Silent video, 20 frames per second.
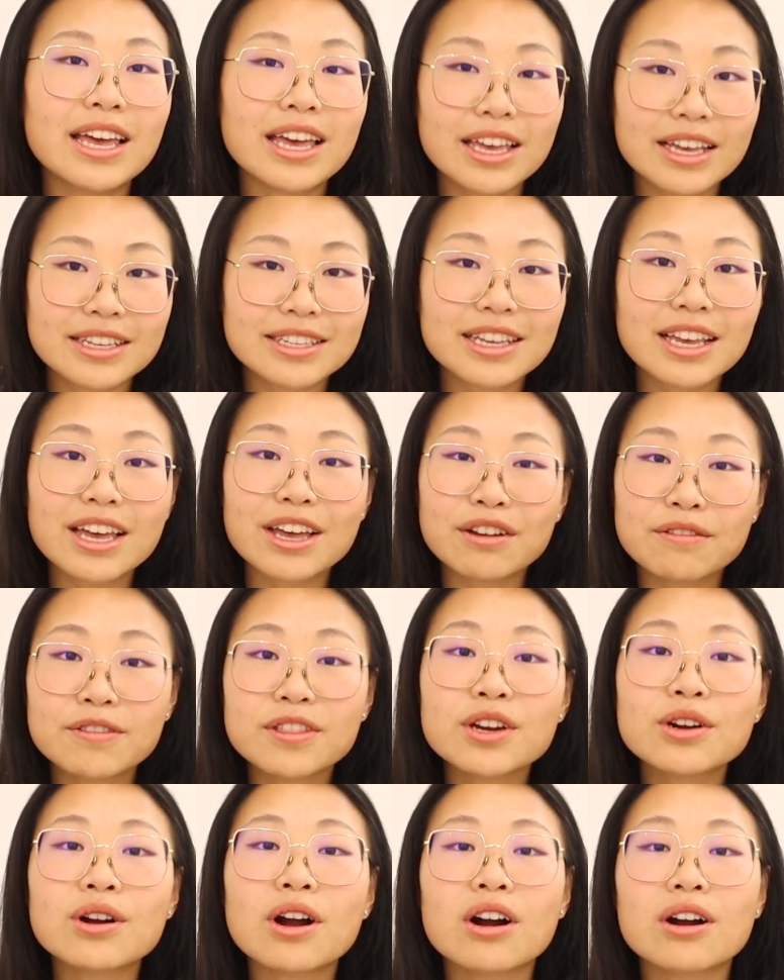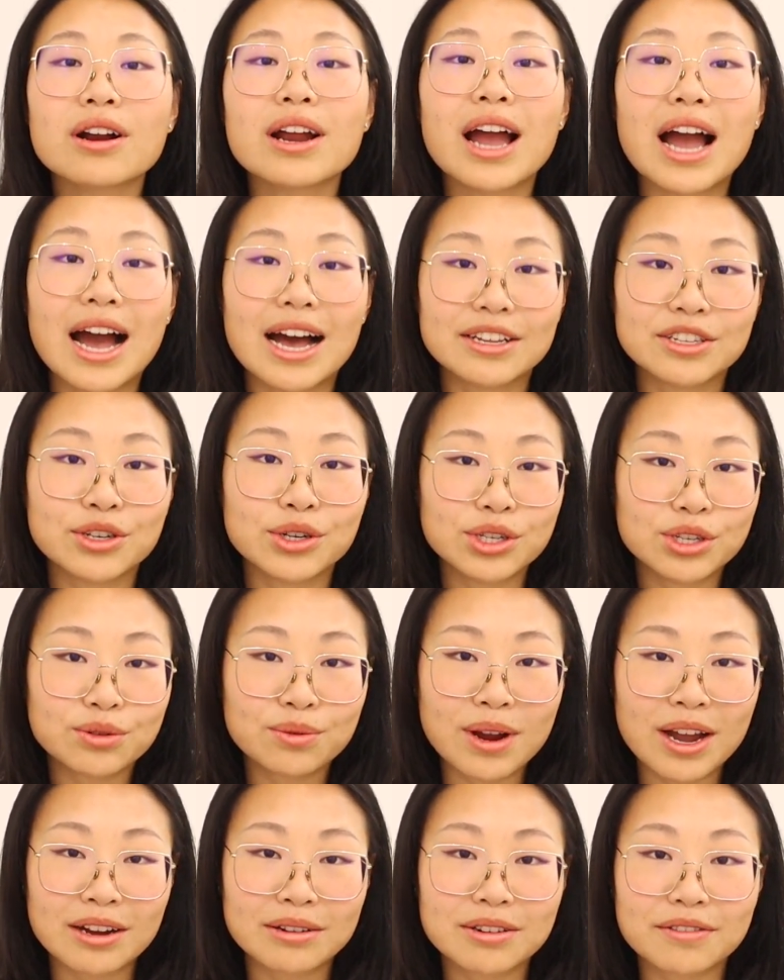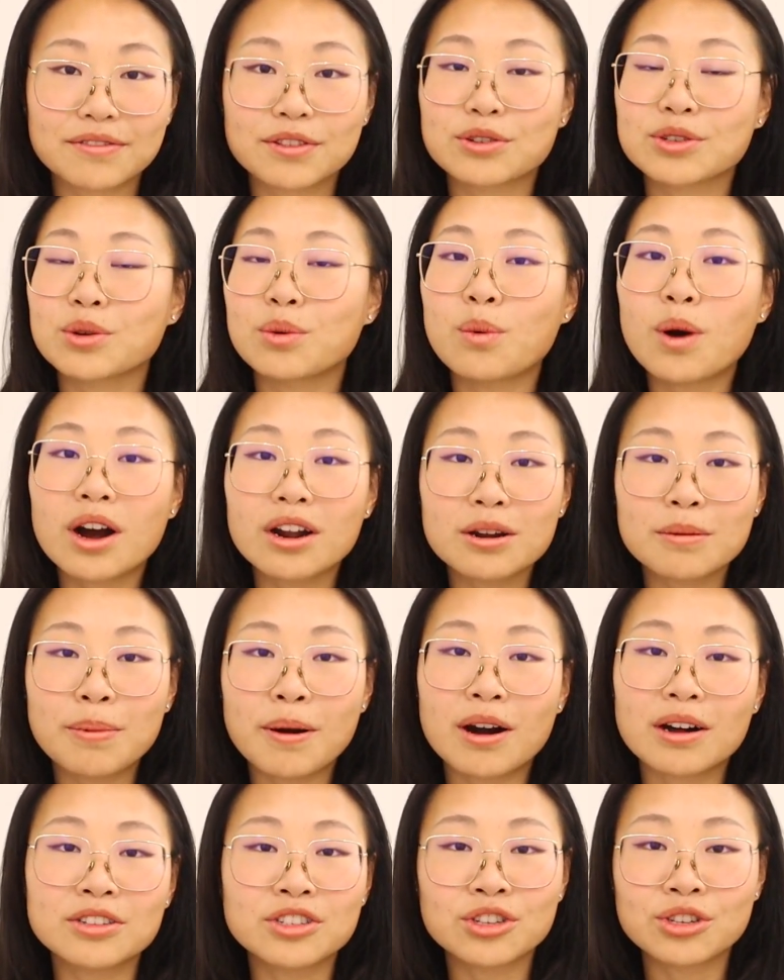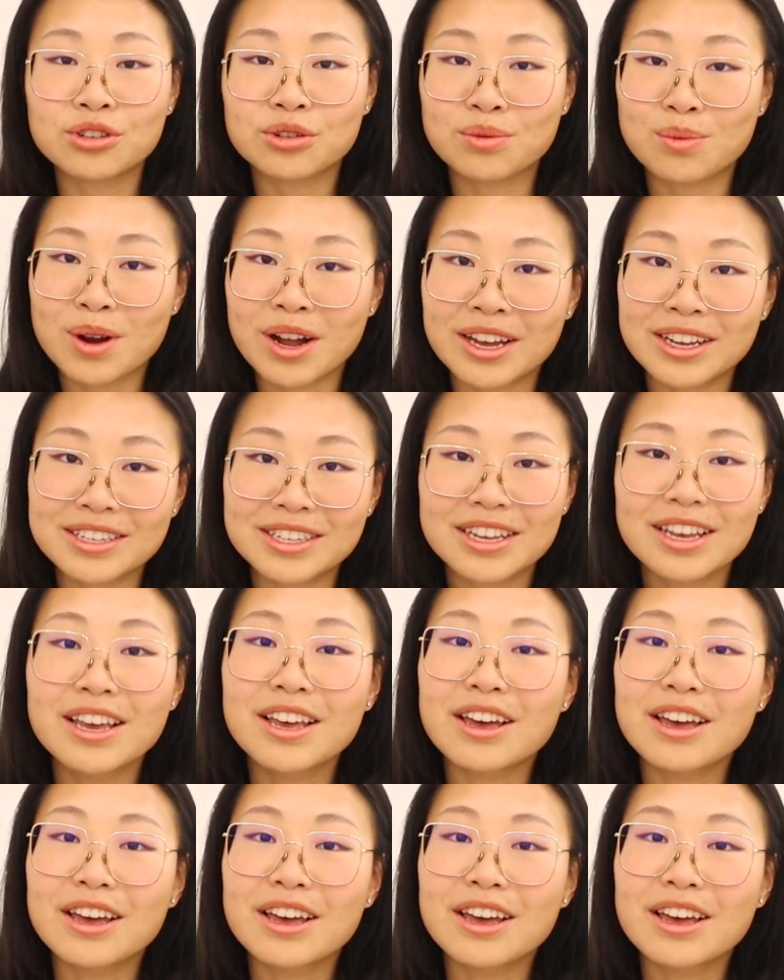is if there are hazards around, if there's a water pond to your right,